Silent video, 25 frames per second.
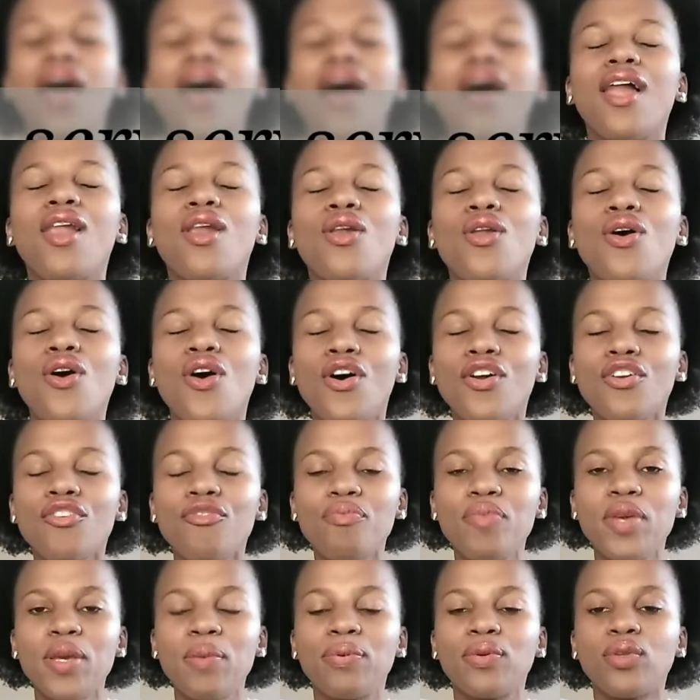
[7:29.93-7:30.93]
A lot
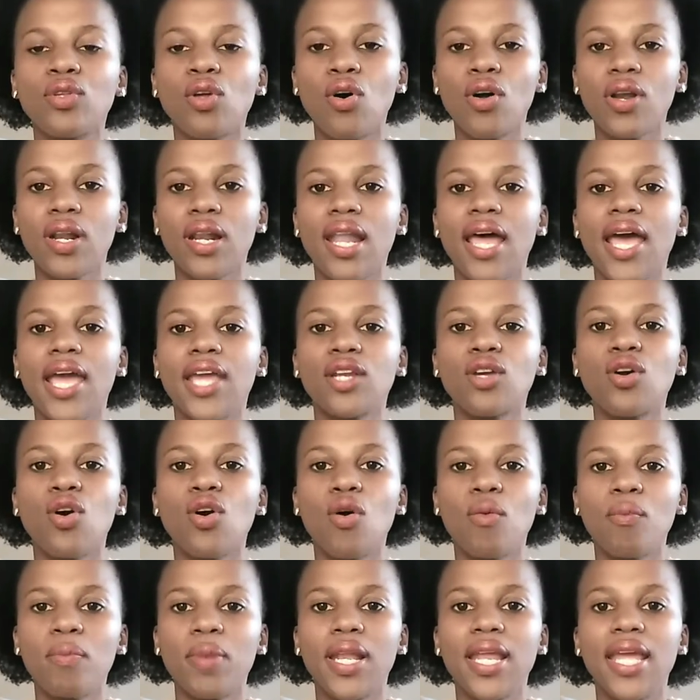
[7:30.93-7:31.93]
of people online
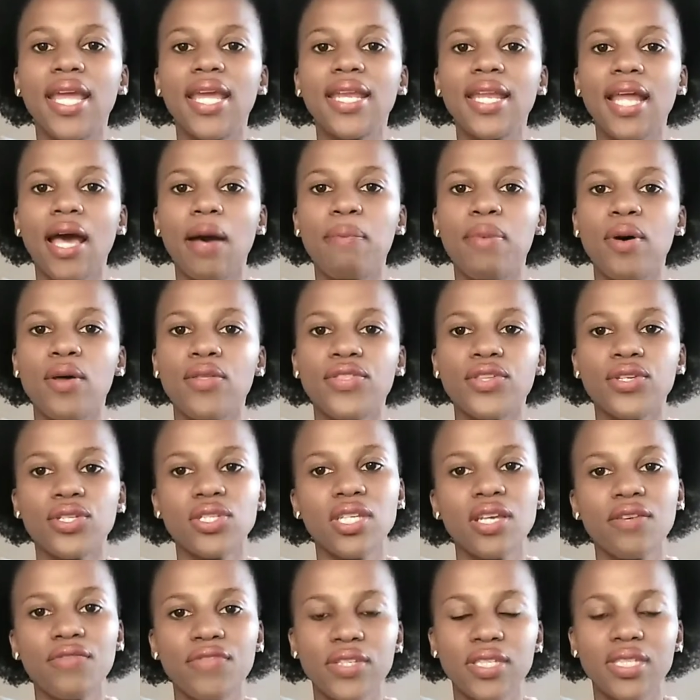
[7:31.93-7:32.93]
complain about the
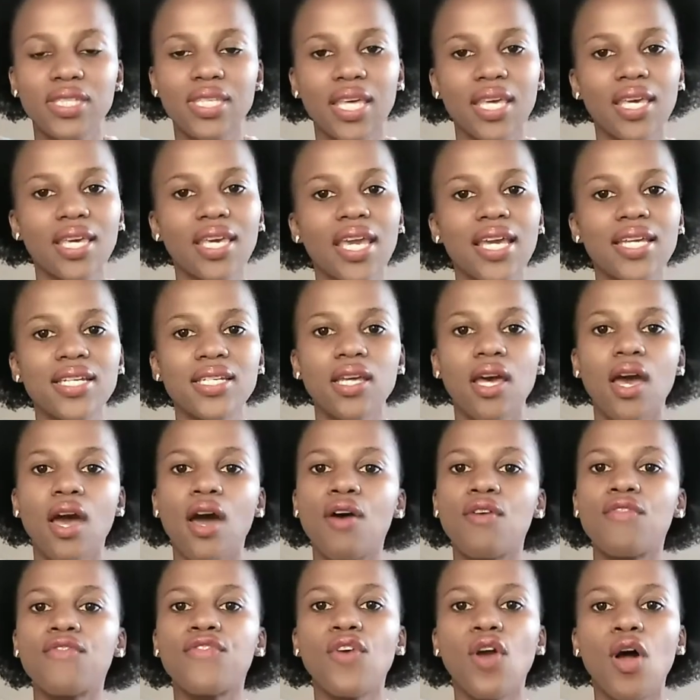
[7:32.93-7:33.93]
service they get
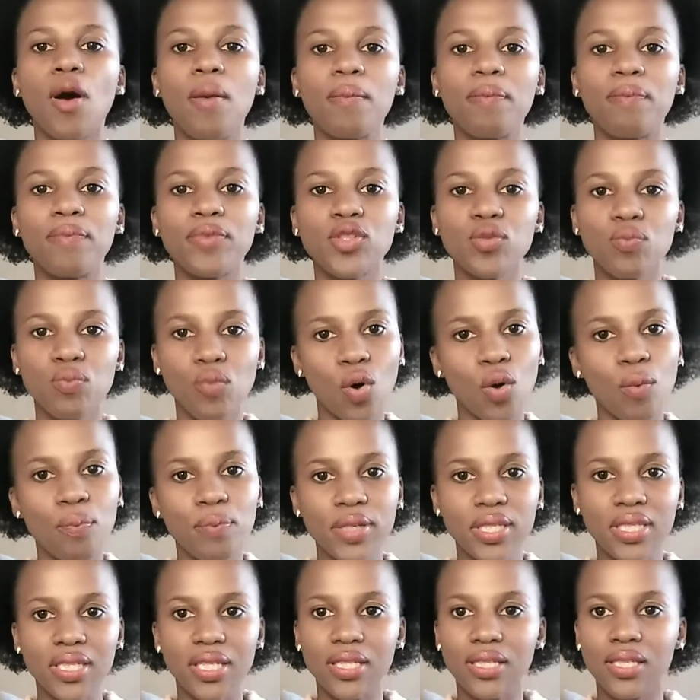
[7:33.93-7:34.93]
from small
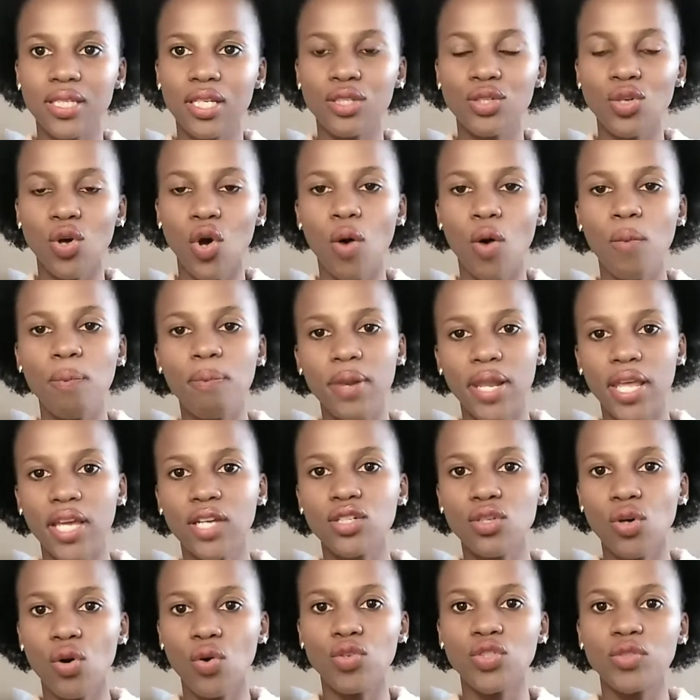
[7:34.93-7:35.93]
businesses or
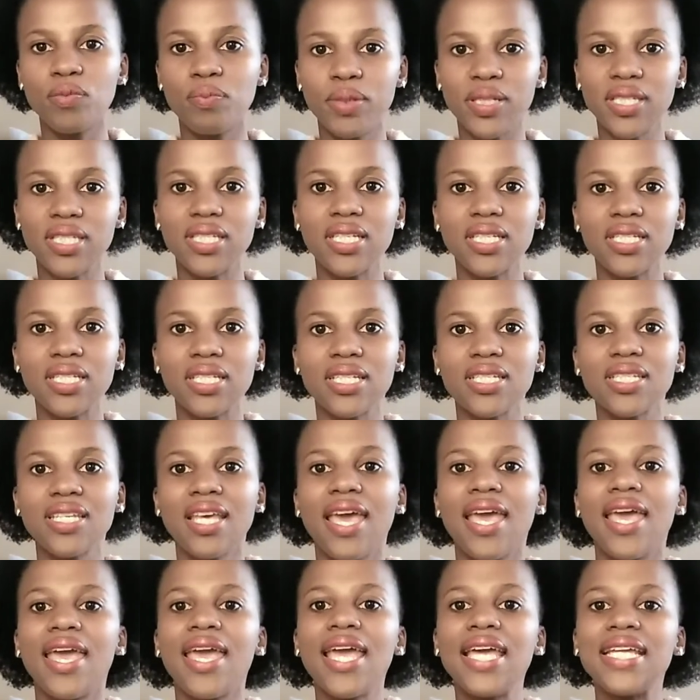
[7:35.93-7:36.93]
Black owned businesses.
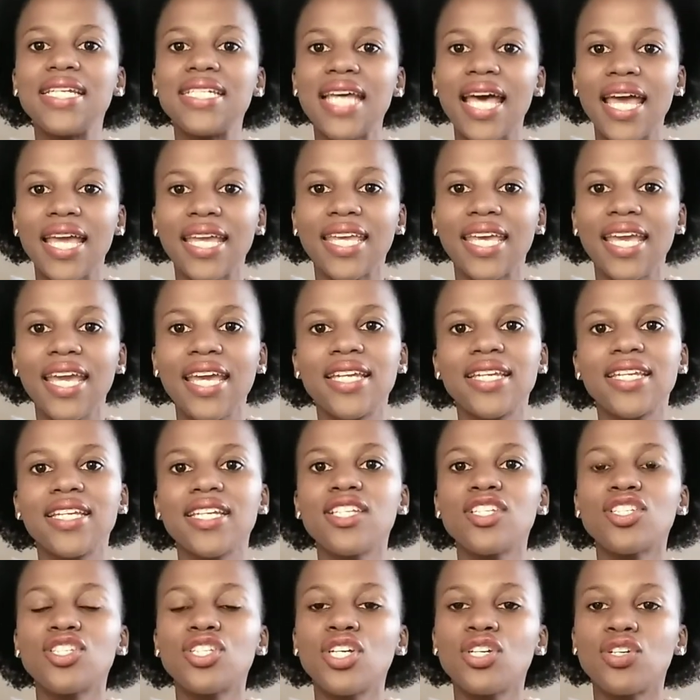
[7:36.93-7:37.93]
And again,
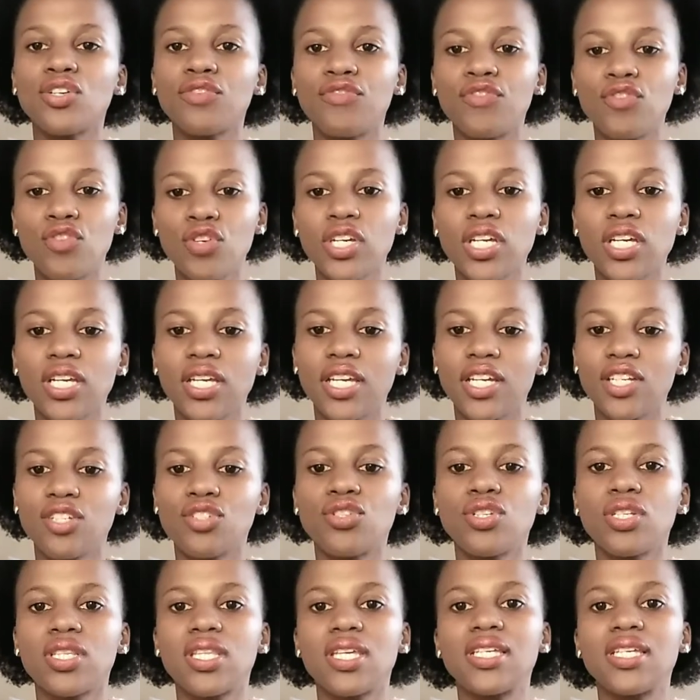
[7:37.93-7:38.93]
instead of looking
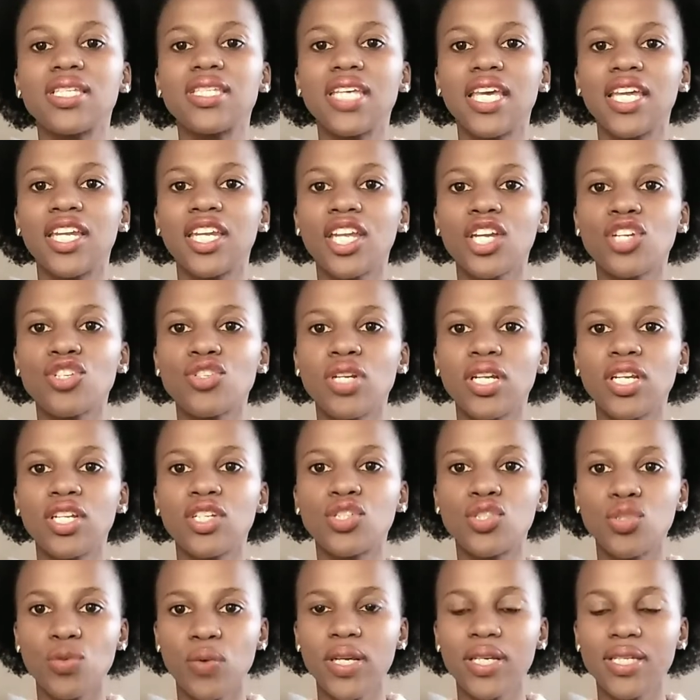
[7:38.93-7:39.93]
into this and actually
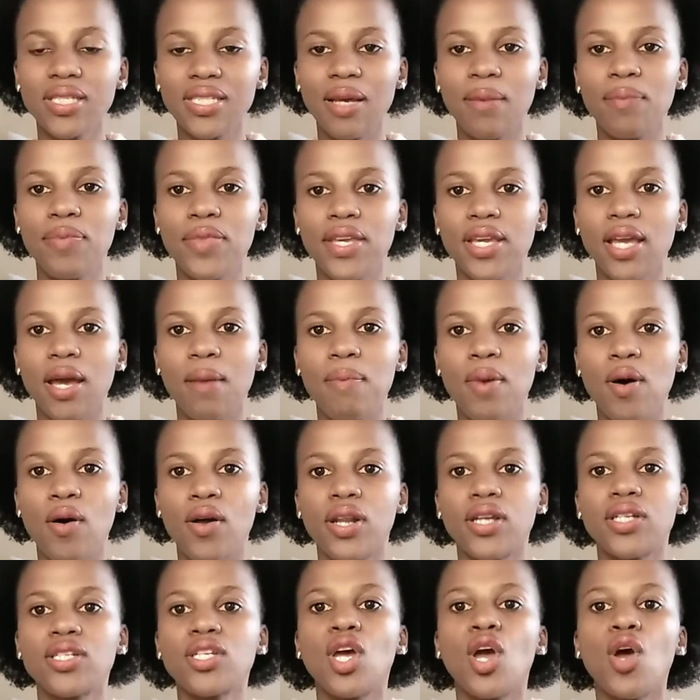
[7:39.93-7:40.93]
doing something about
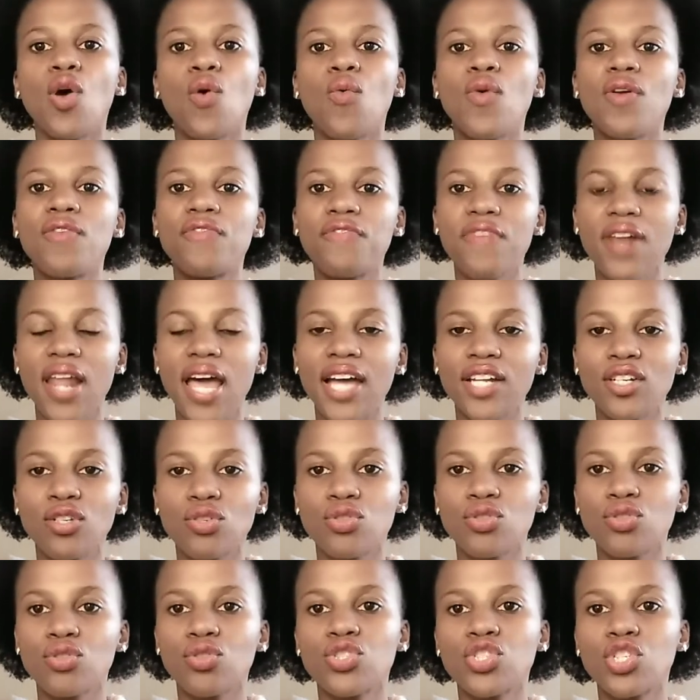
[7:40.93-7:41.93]
it, we flood
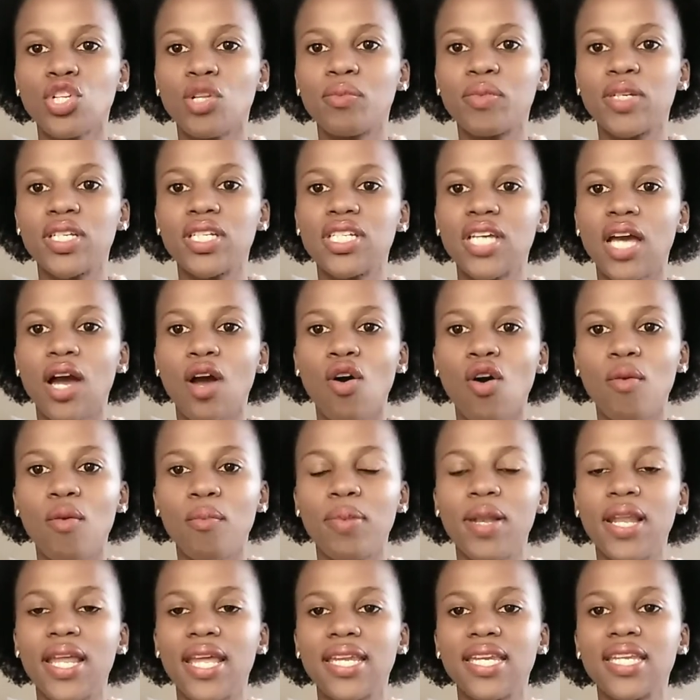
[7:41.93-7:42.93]
on social media
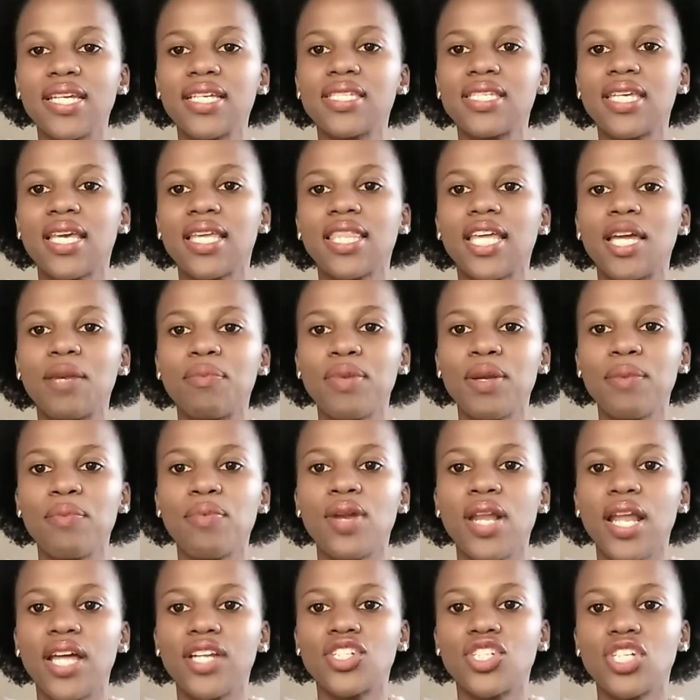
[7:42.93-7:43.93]
complaining, saying that
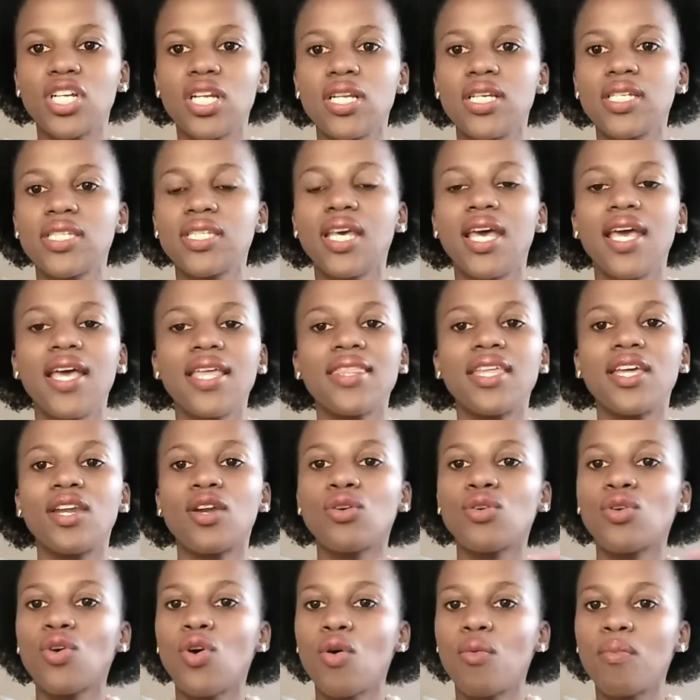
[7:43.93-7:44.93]
people are jealous. They
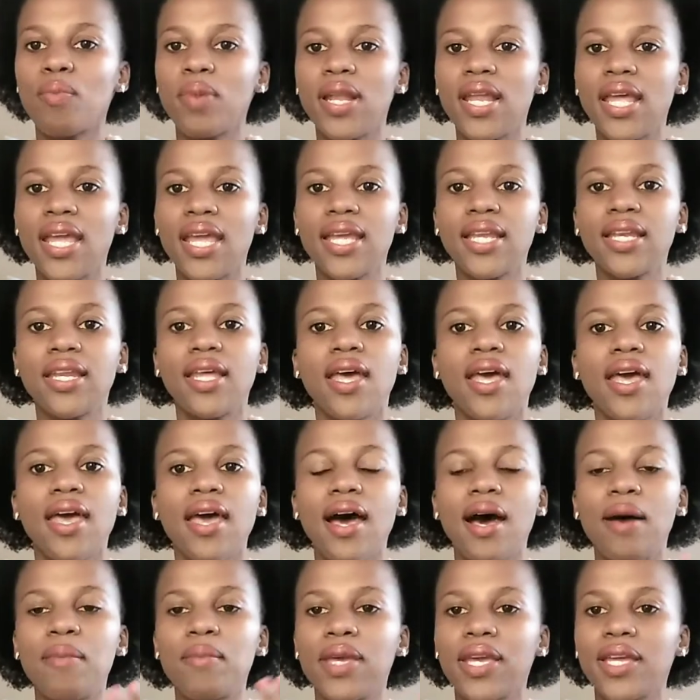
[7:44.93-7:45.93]
don't complain
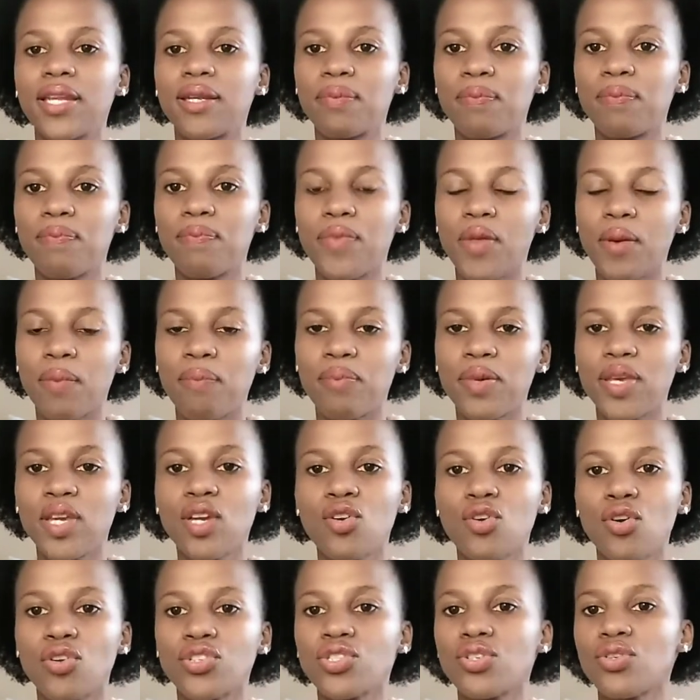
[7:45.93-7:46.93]
at the big
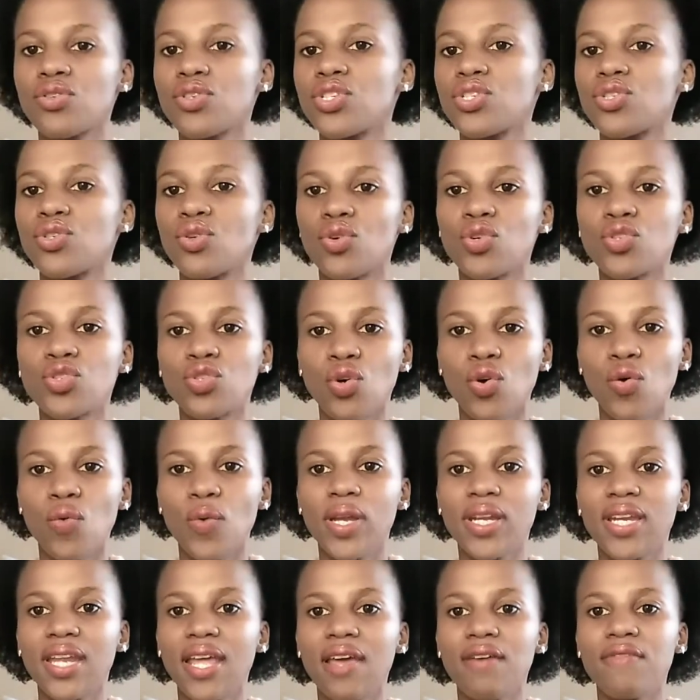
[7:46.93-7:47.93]
grocery stores or
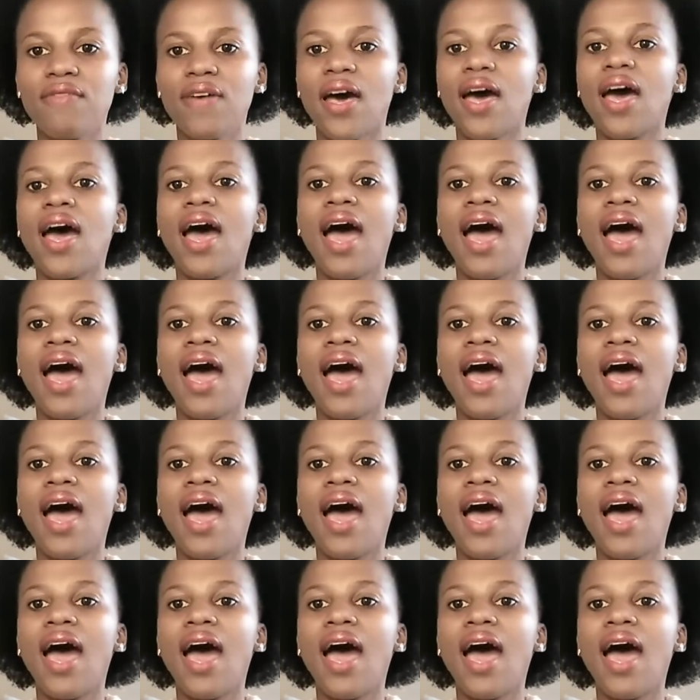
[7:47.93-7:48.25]
whatever.